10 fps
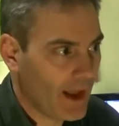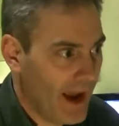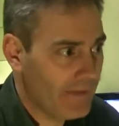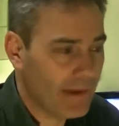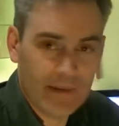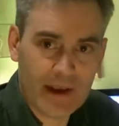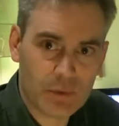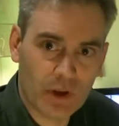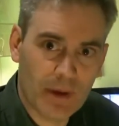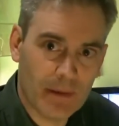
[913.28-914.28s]
and
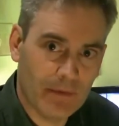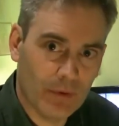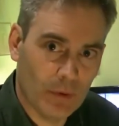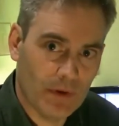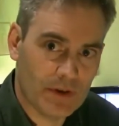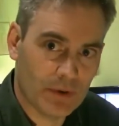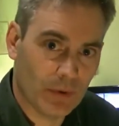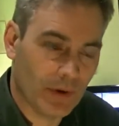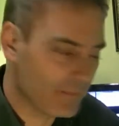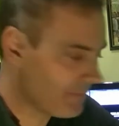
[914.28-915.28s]
that's what I'm aiming for with this
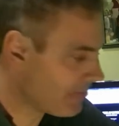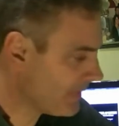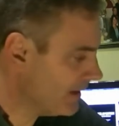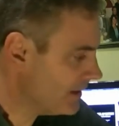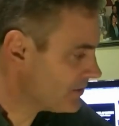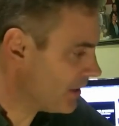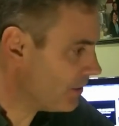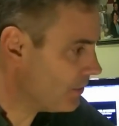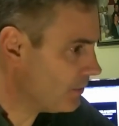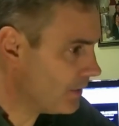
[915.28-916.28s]
story.
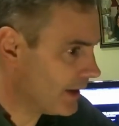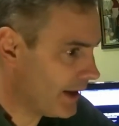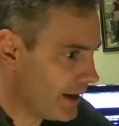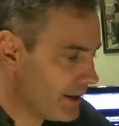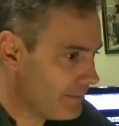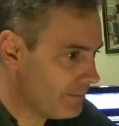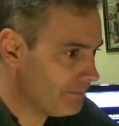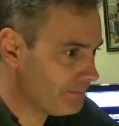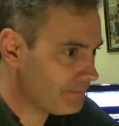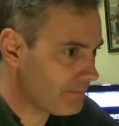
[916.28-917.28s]
So kind
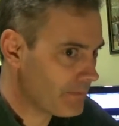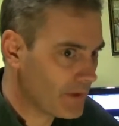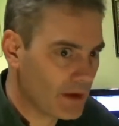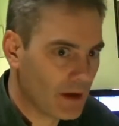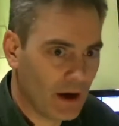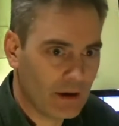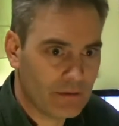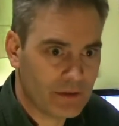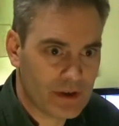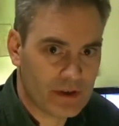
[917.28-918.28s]

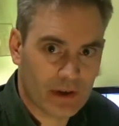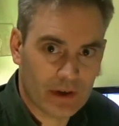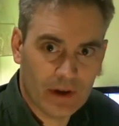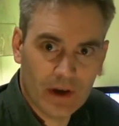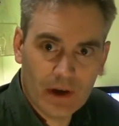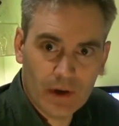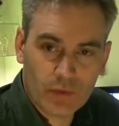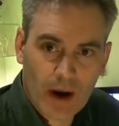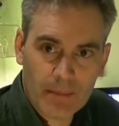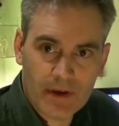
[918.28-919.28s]
of just to
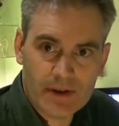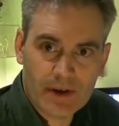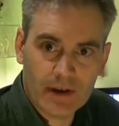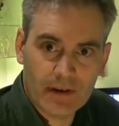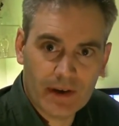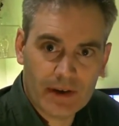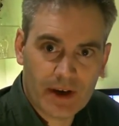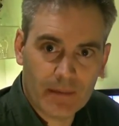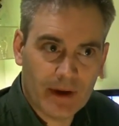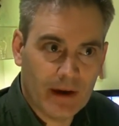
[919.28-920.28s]
wrap these kind of things
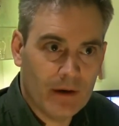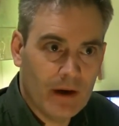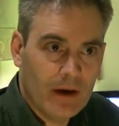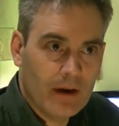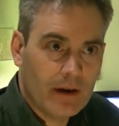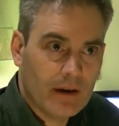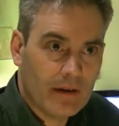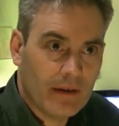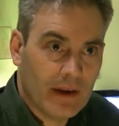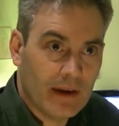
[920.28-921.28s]
up now,
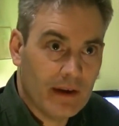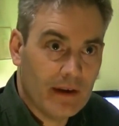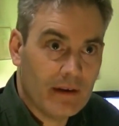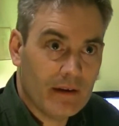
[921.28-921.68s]
the